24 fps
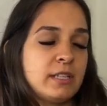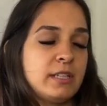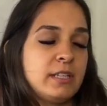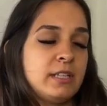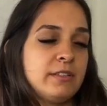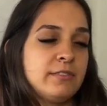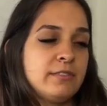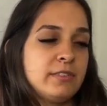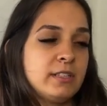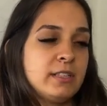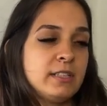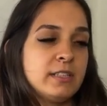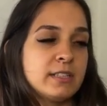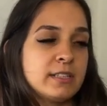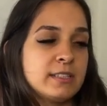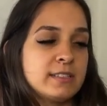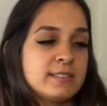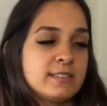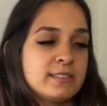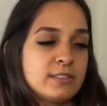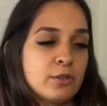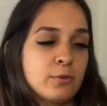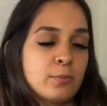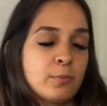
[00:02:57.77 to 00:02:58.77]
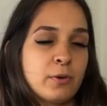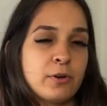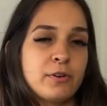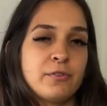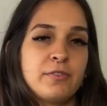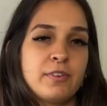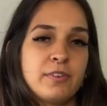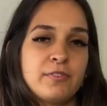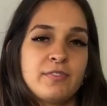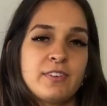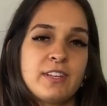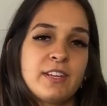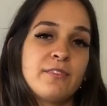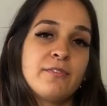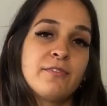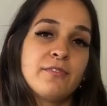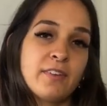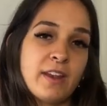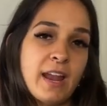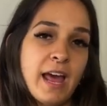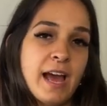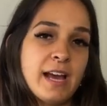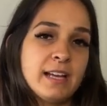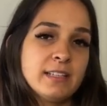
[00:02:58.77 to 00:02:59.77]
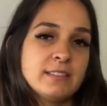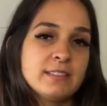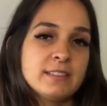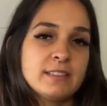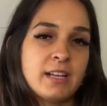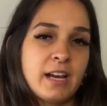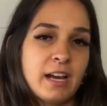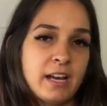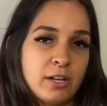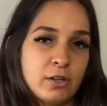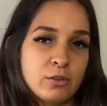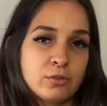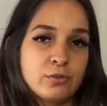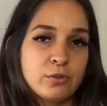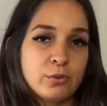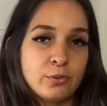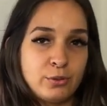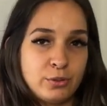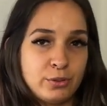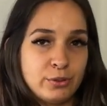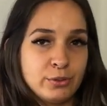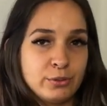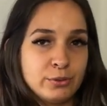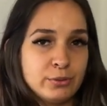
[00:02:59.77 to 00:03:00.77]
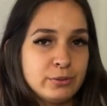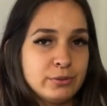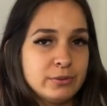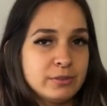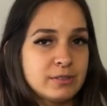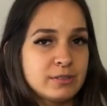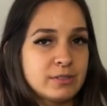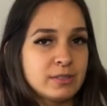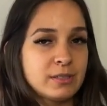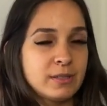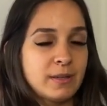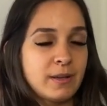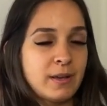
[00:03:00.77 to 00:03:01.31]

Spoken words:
even the 0.15 flat I also use,